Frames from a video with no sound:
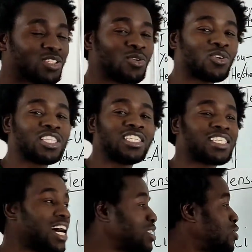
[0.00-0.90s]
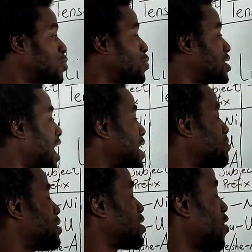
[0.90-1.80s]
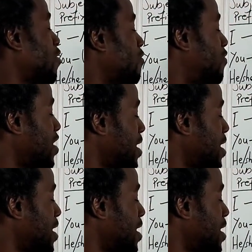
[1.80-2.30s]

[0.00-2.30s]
So these are two types of